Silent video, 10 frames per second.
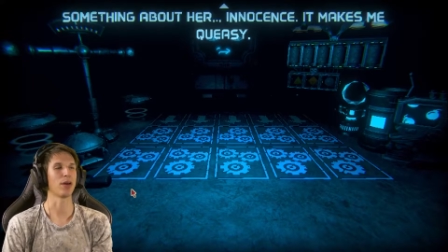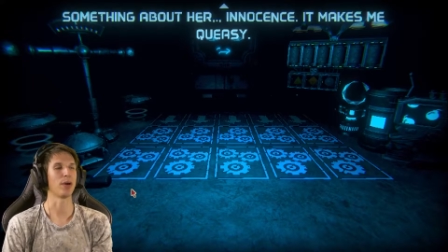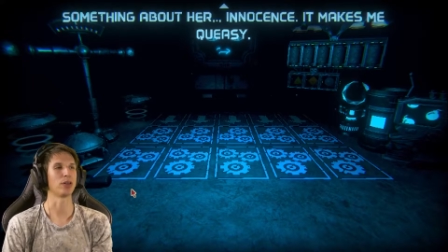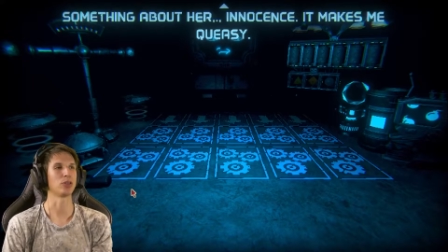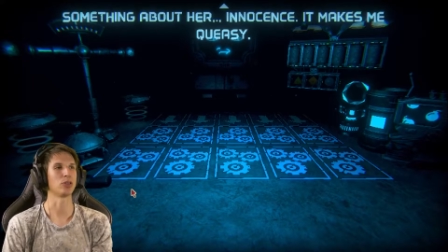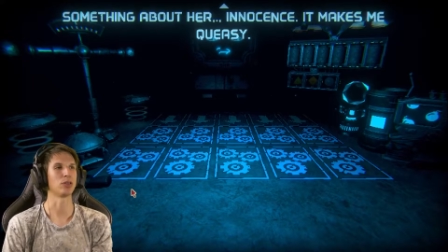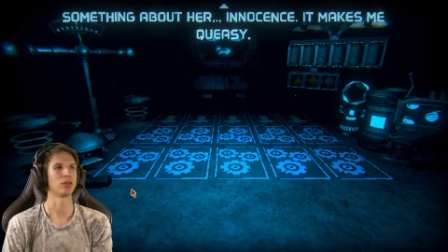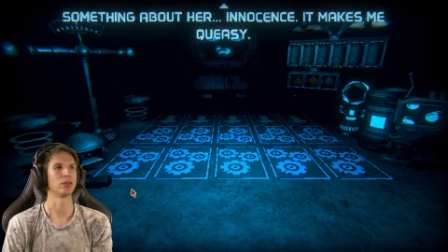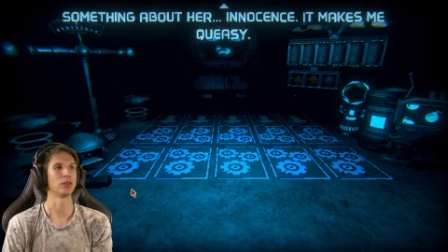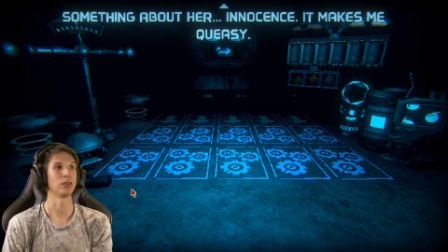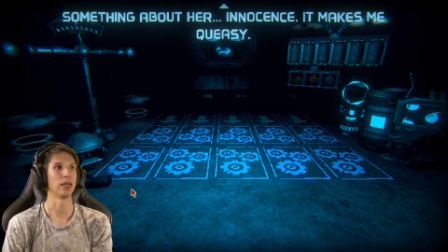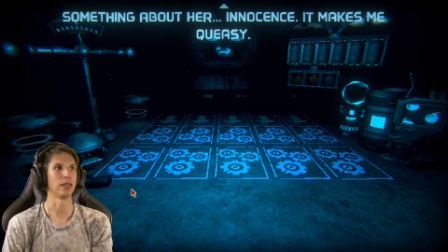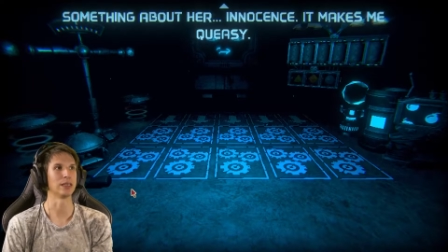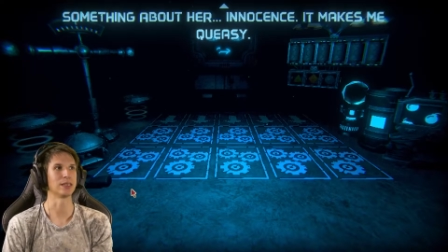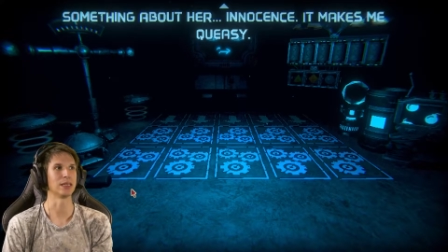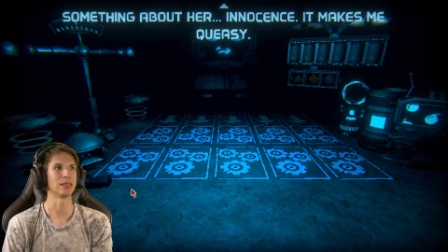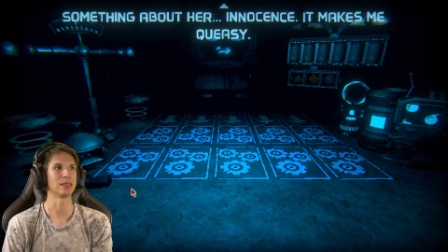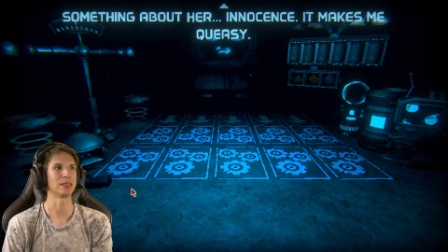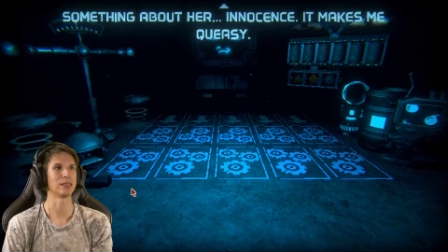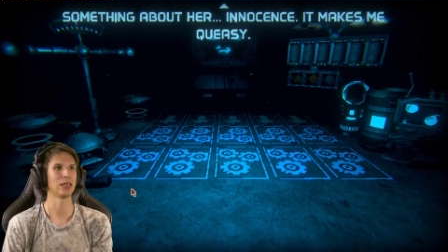about her, in a
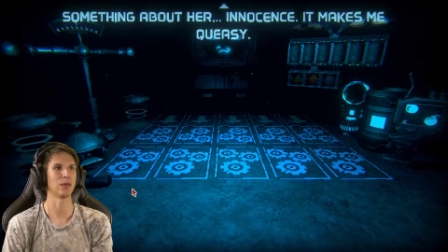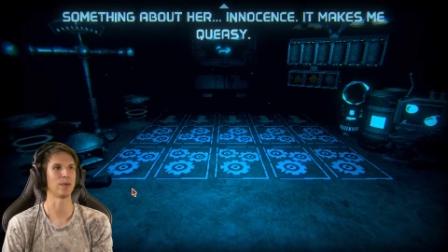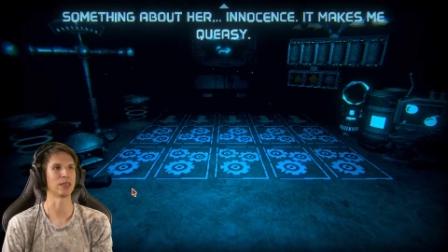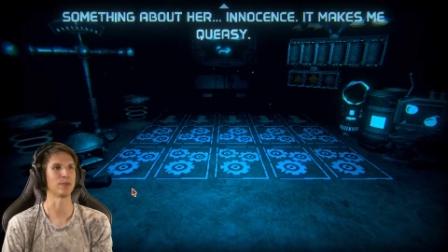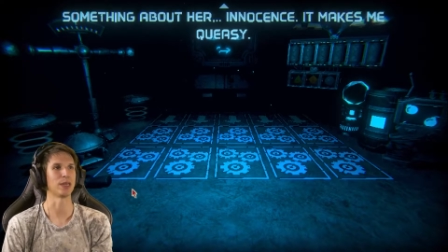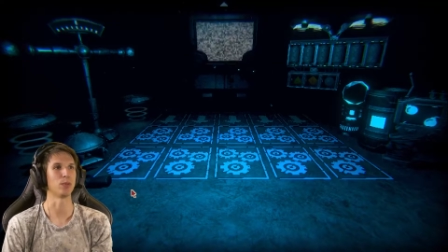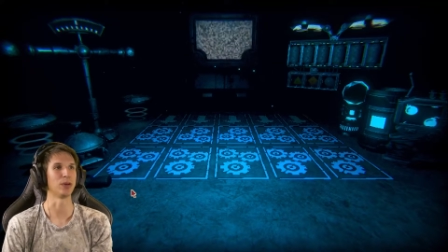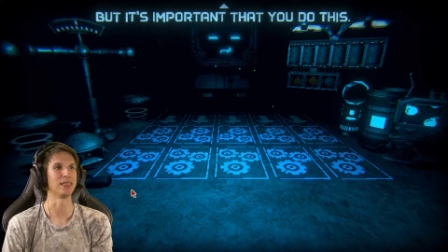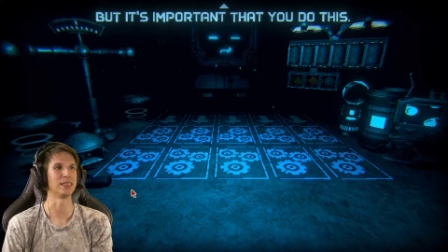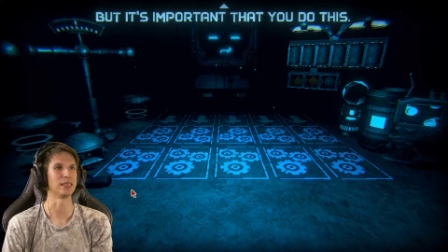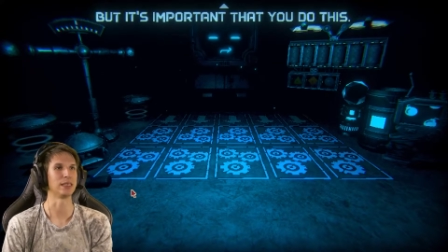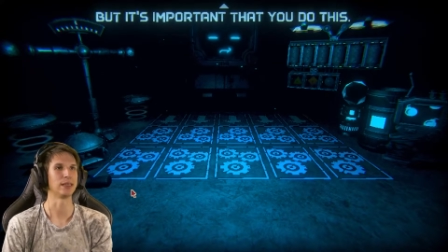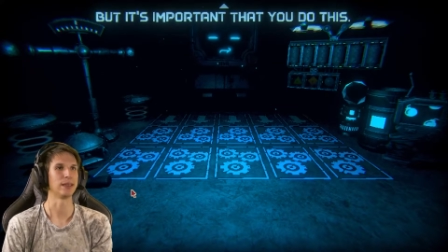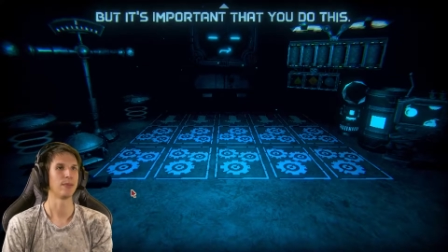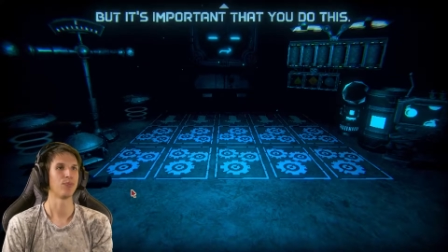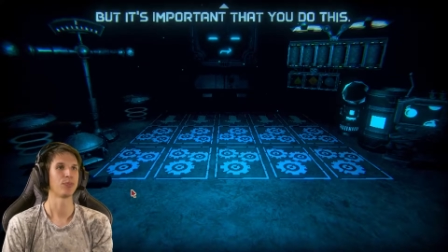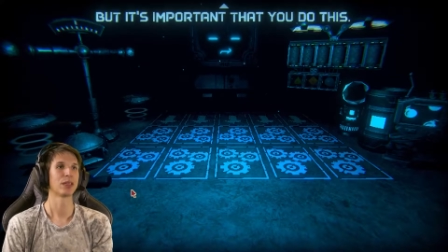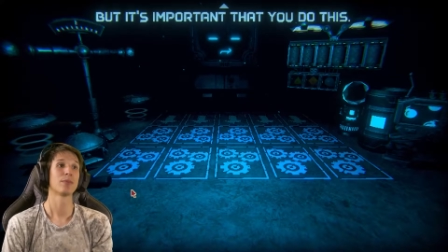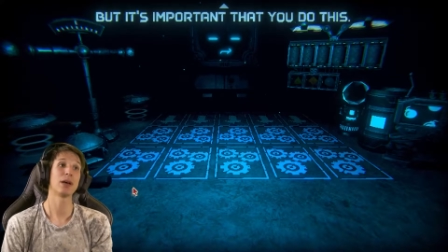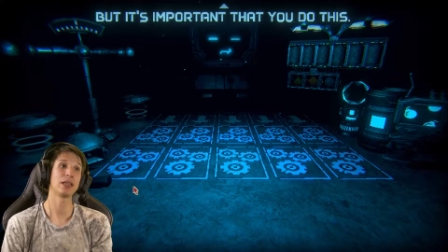sense, it makes me queasy.
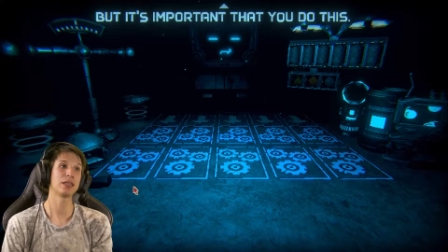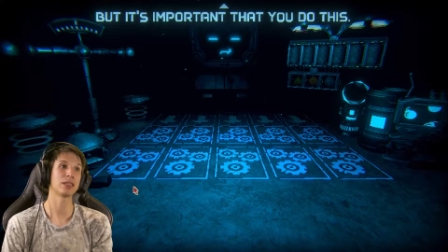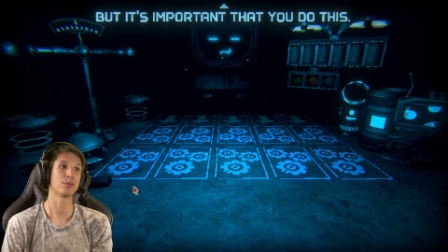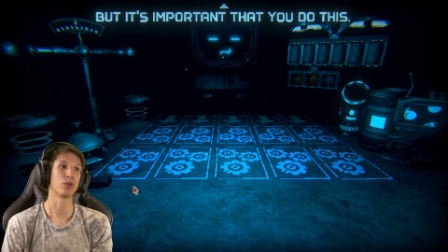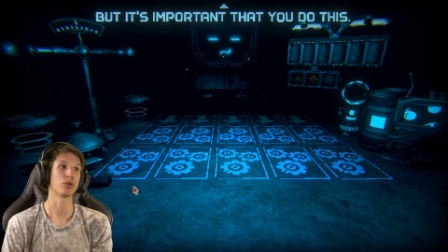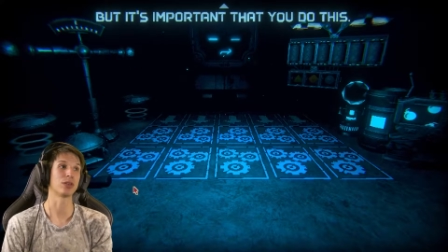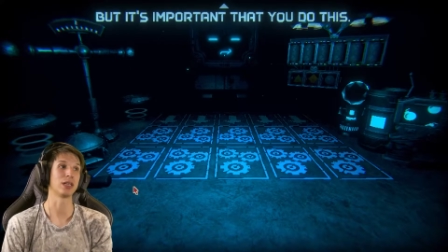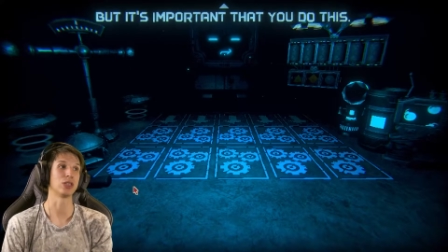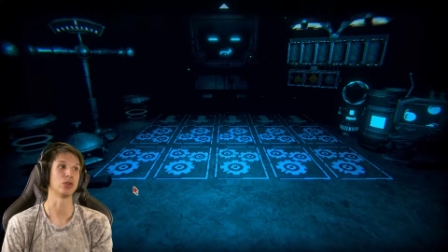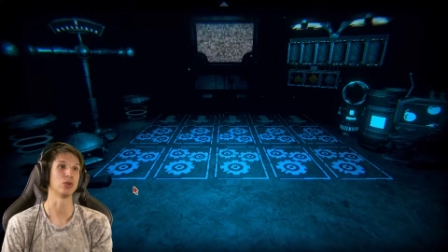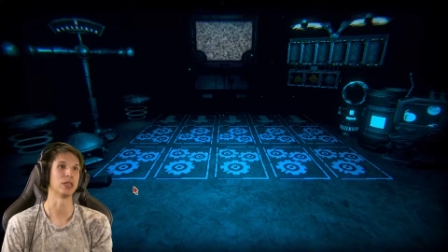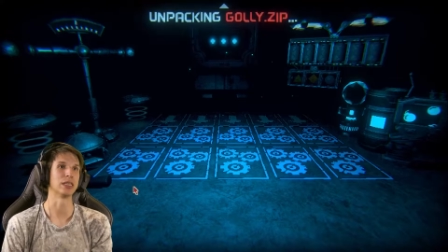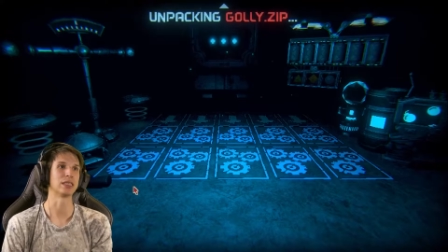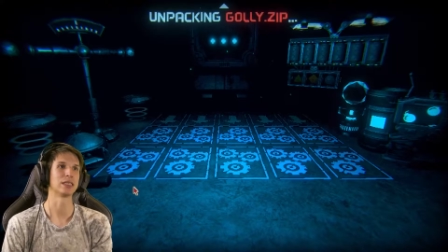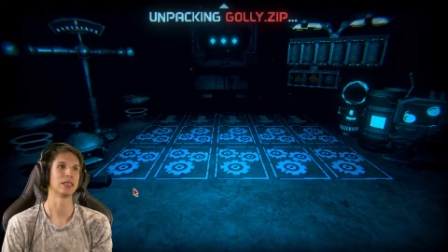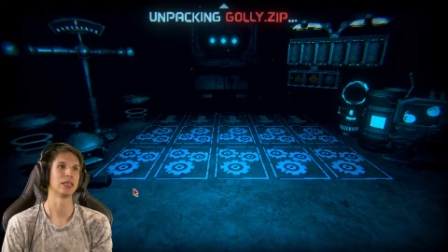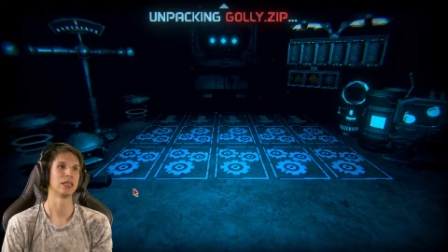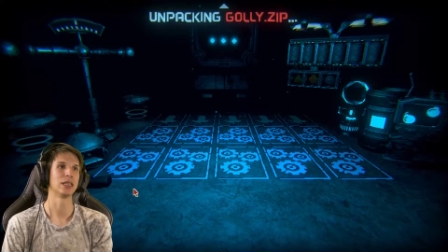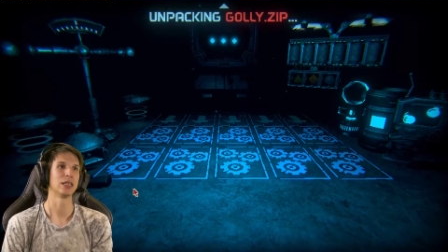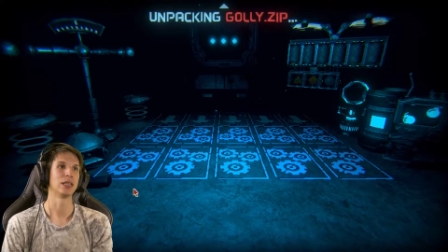But it's important that you do this.
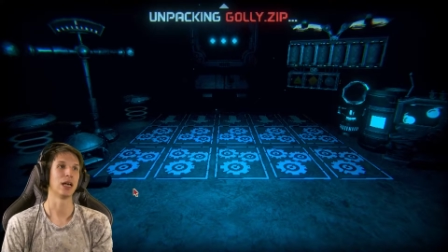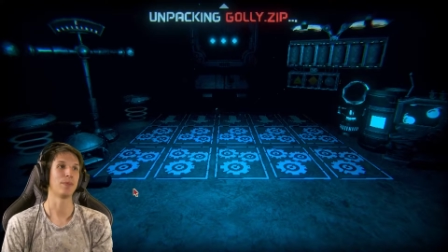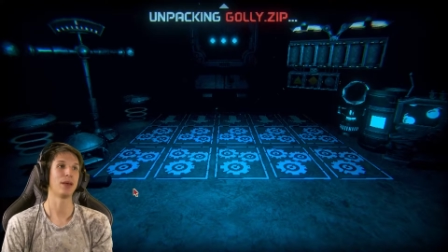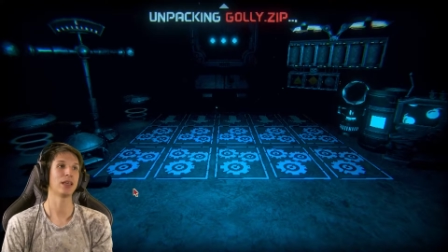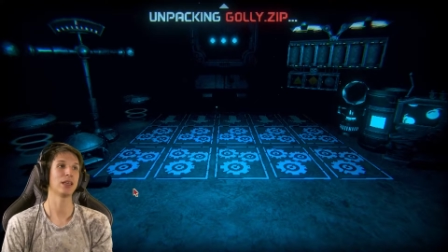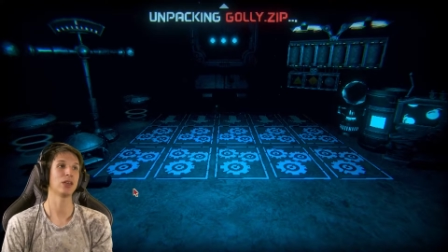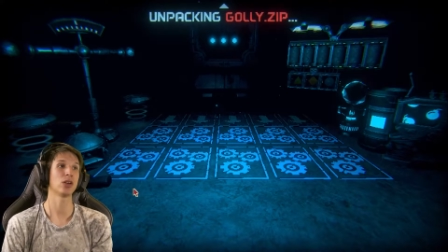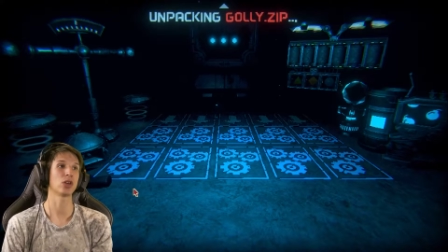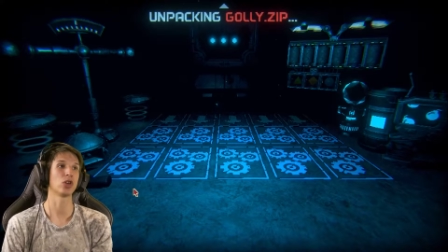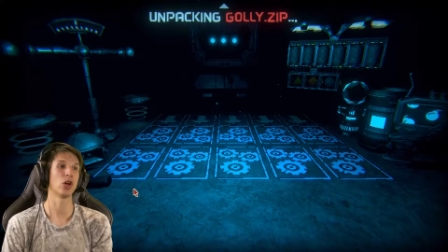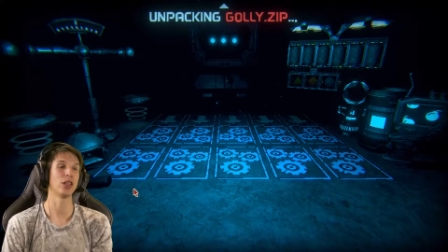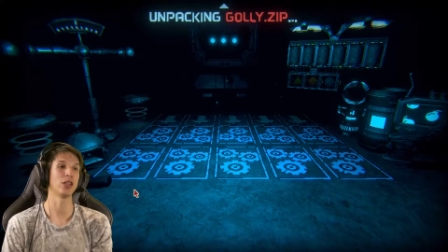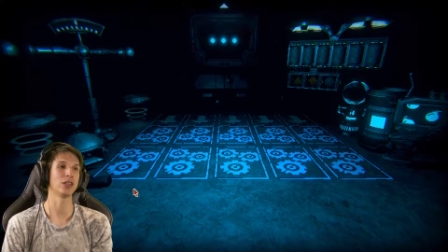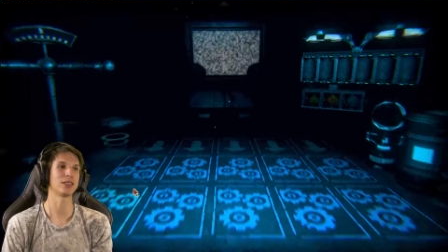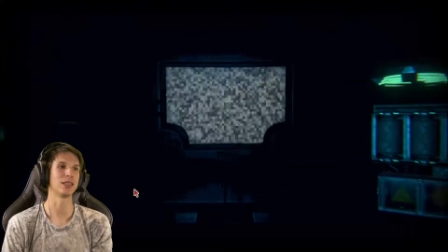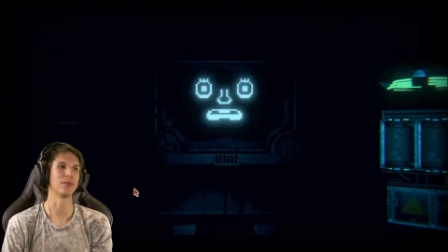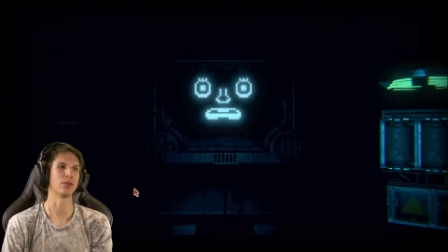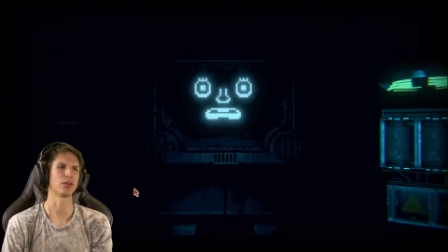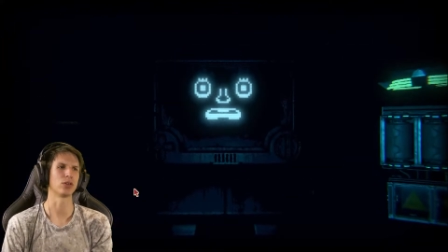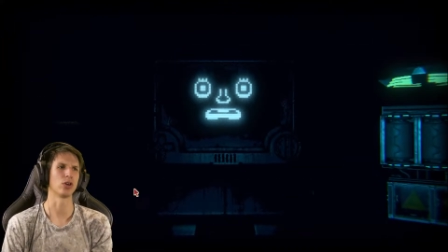Unpacking golly.zip.
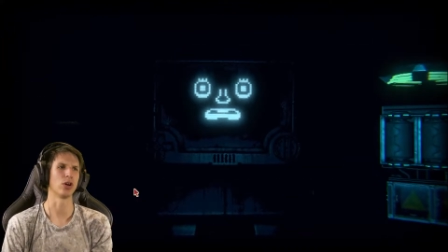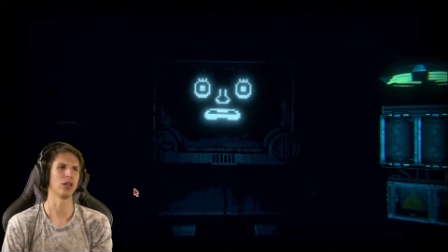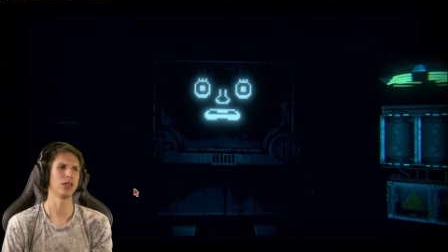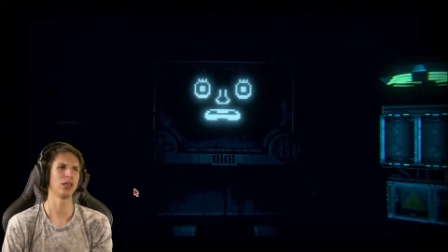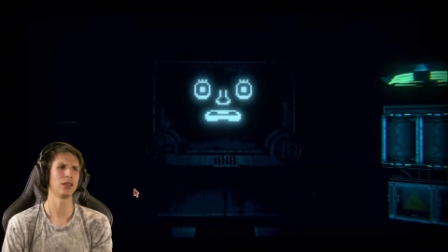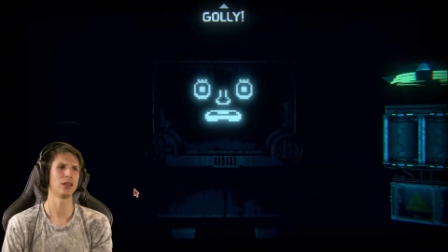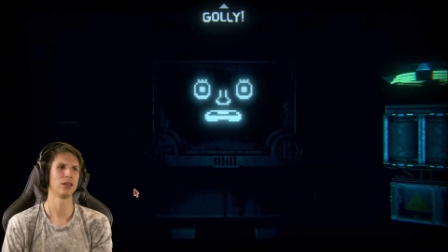Golly?